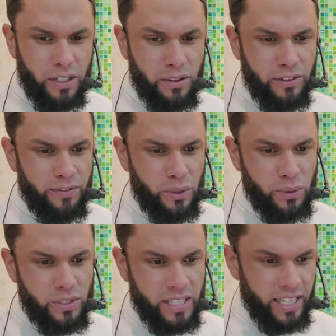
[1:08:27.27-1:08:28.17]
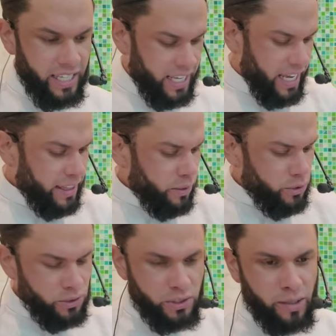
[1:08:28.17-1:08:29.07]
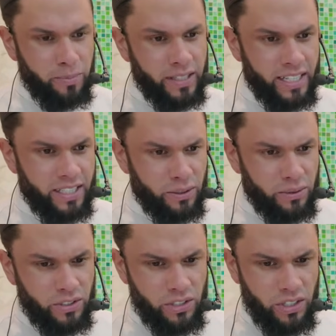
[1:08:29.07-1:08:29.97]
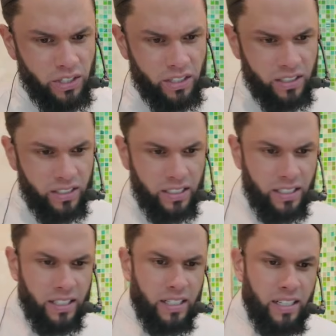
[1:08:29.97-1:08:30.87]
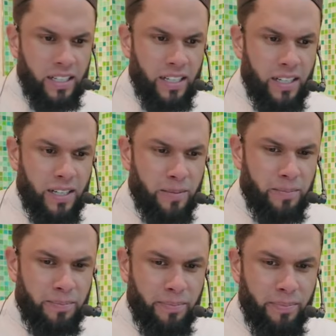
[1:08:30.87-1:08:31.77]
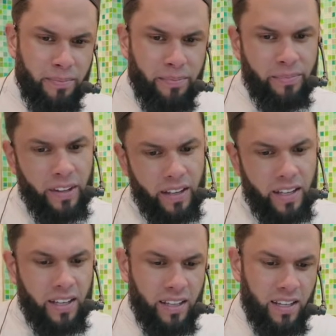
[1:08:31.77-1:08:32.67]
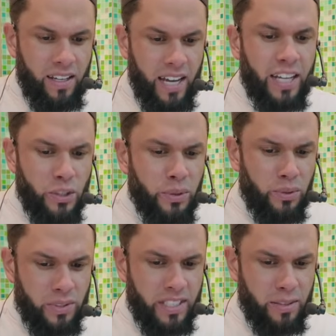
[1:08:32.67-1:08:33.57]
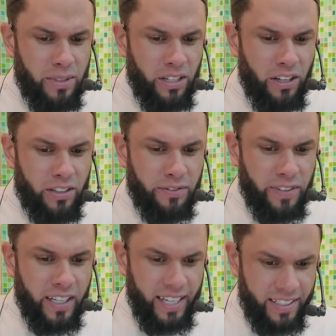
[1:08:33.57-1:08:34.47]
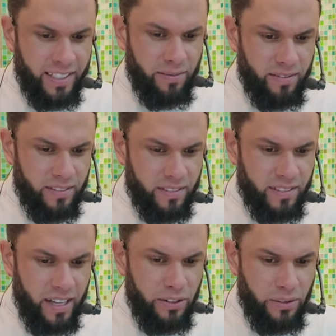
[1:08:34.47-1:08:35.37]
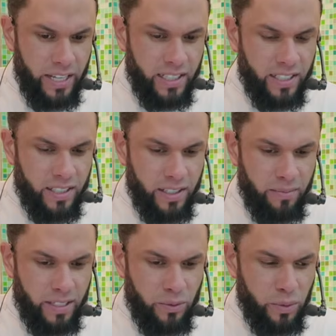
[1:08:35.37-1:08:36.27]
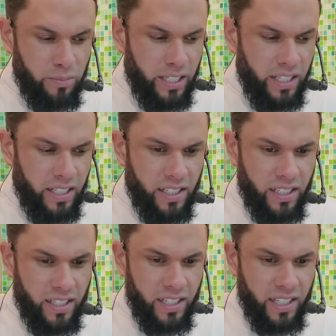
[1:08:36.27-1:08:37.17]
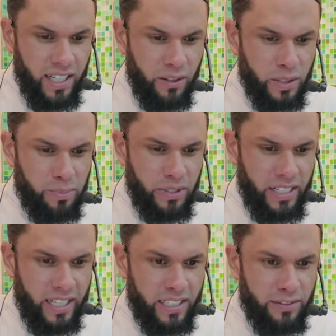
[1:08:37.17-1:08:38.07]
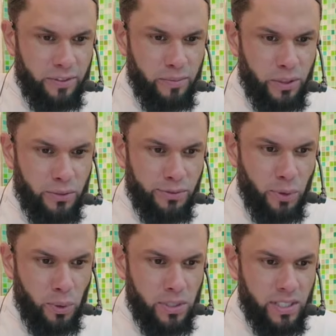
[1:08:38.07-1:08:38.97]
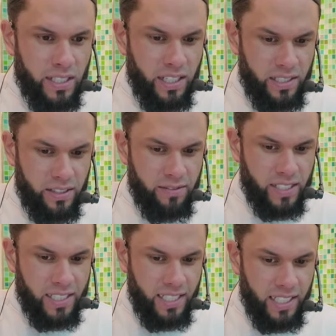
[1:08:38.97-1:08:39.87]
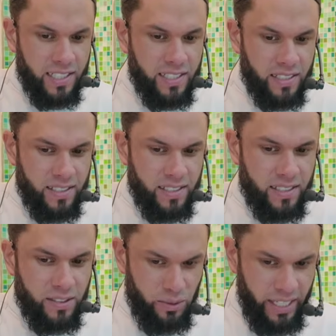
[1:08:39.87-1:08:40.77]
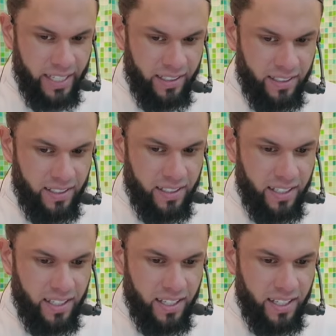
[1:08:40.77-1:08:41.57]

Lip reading: follow the views there. I think we should stop on that note, inshallah. I knew it was going to be a lot of fiqh. I did tell you that. But it would be counterproductive for me to force the rest of this in tonight.